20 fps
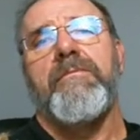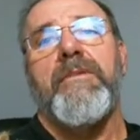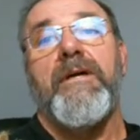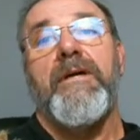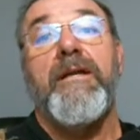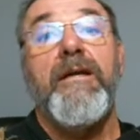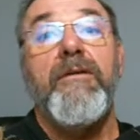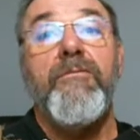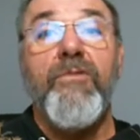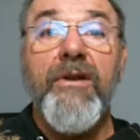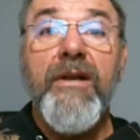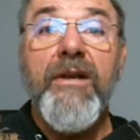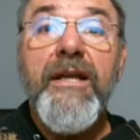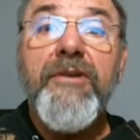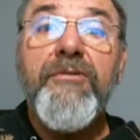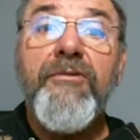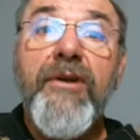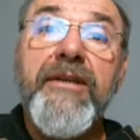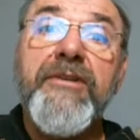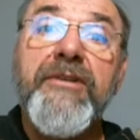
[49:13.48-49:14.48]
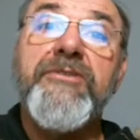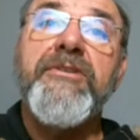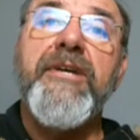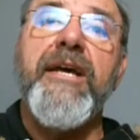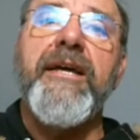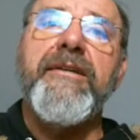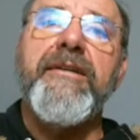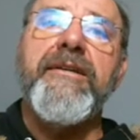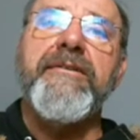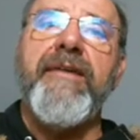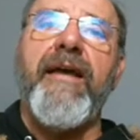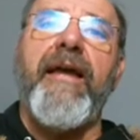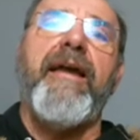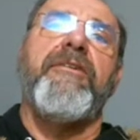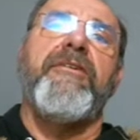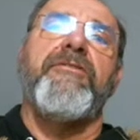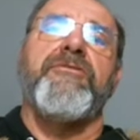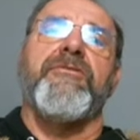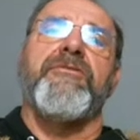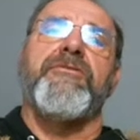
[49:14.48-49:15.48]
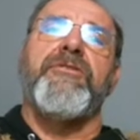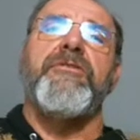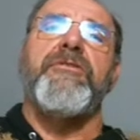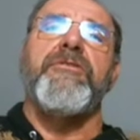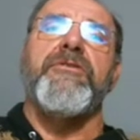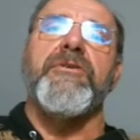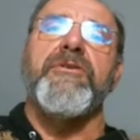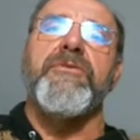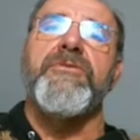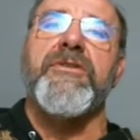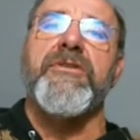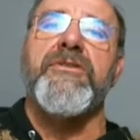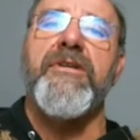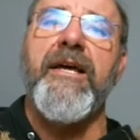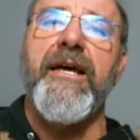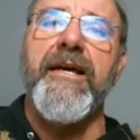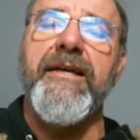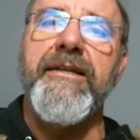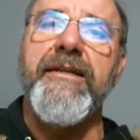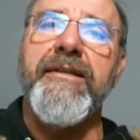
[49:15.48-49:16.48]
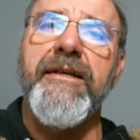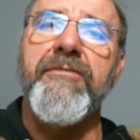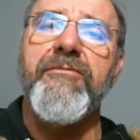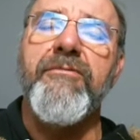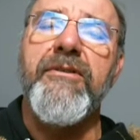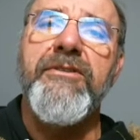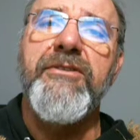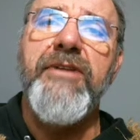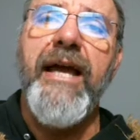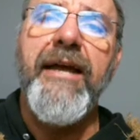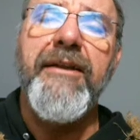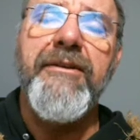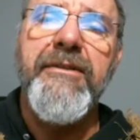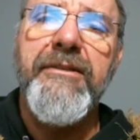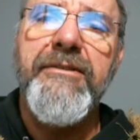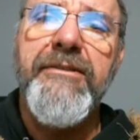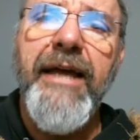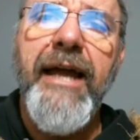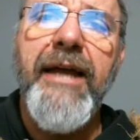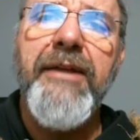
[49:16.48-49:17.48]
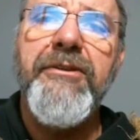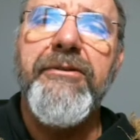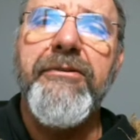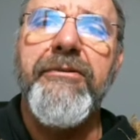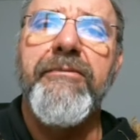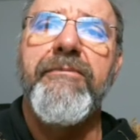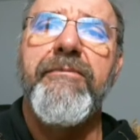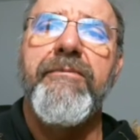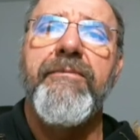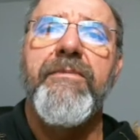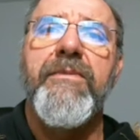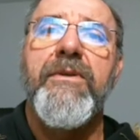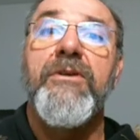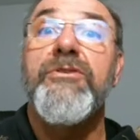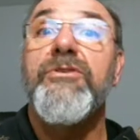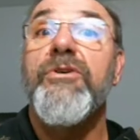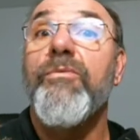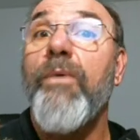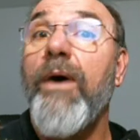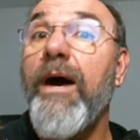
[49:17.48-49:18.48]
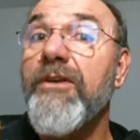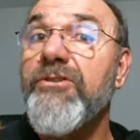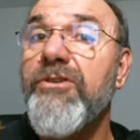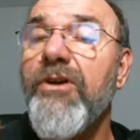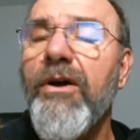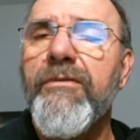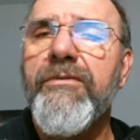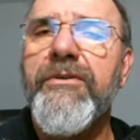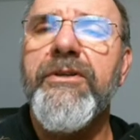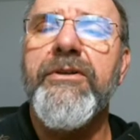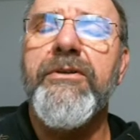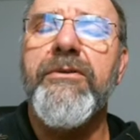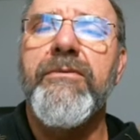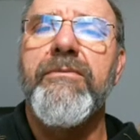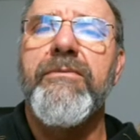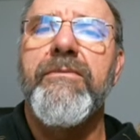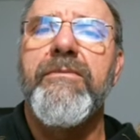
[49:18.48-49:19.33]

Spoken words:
And he will literally send his angel to you, just like he did with Daniel, to watch over you,